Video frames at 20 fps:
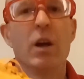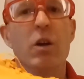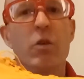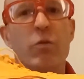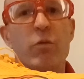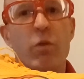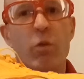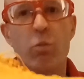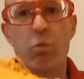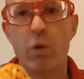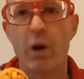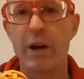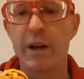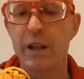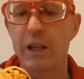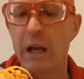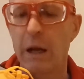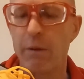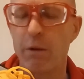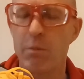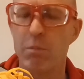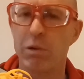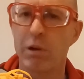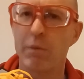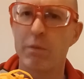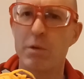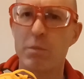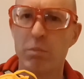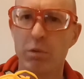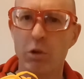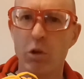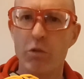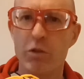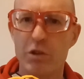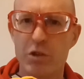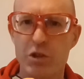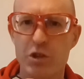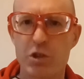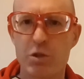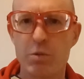For running, I would probably blow this
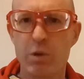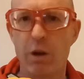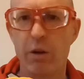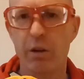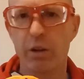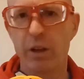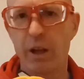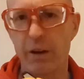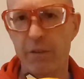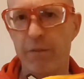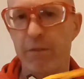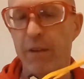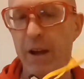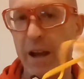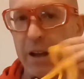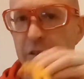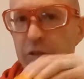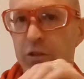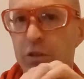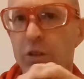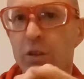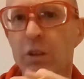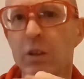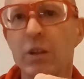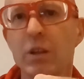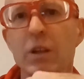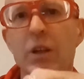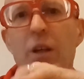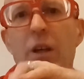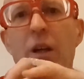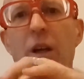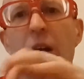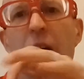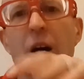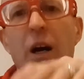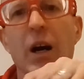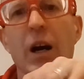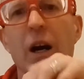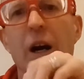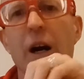shoe out a lot faster.
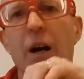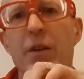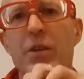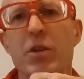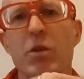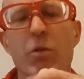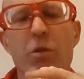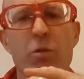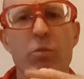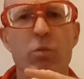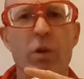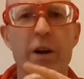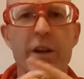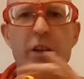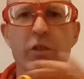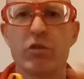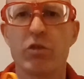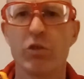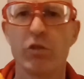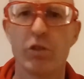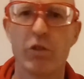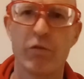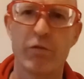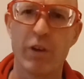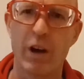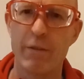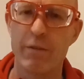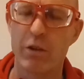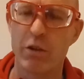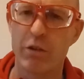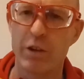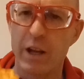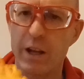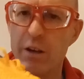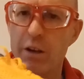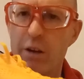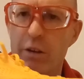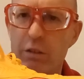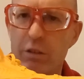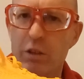With running, it's usually 500 to
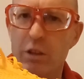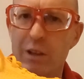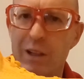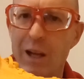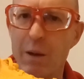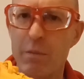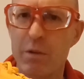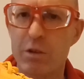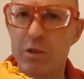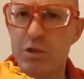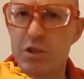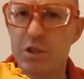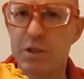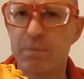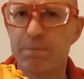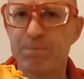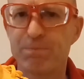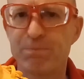800 kilometers.